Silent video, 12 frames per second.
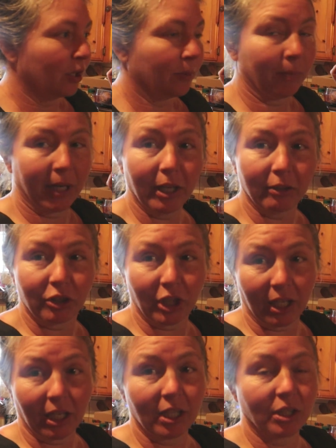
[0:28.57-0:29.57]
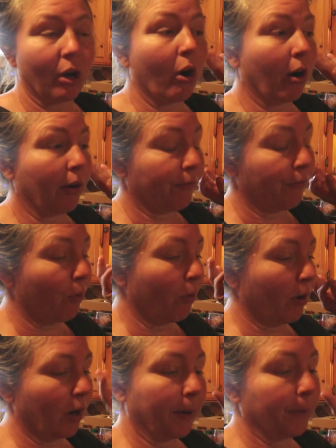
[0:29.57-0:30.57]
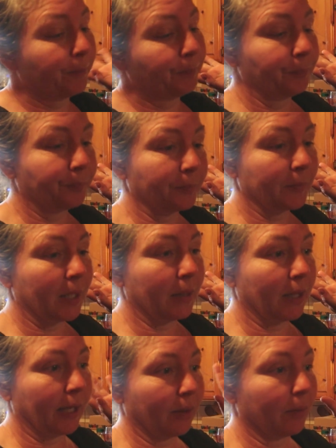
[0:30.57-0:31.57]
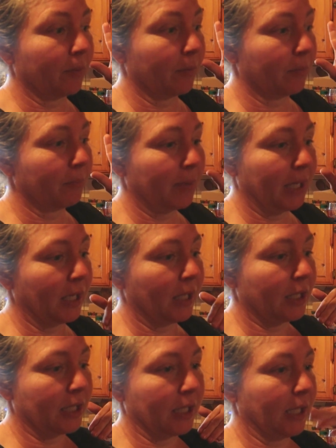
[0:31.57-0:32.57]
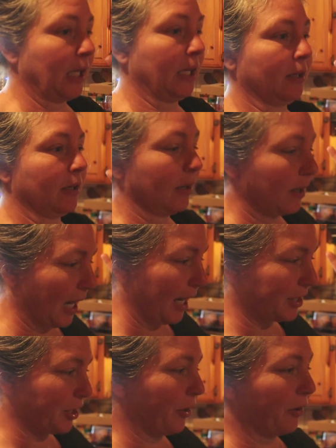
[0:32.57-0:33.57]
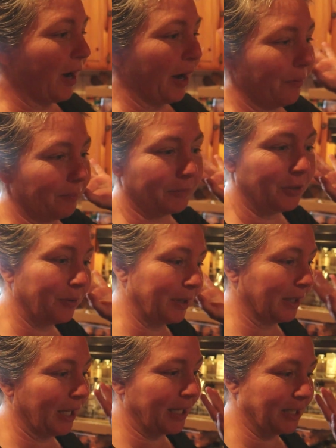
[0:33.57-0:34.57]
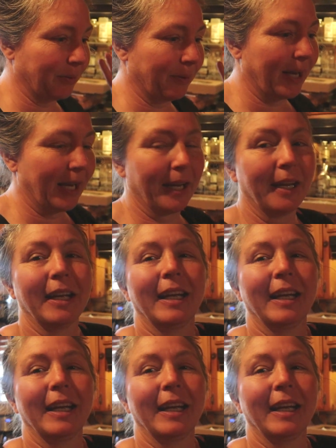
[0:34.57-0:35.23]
My own chickens are for, like, me to eat, okay? So, I'm doing the lazy way,